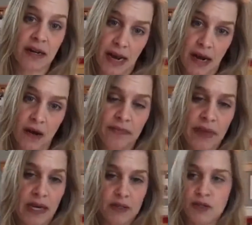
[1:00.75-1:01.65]
a cow,
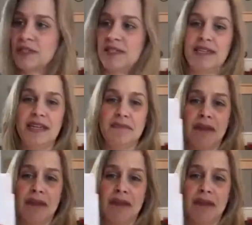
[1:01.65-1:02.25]
and as you can see,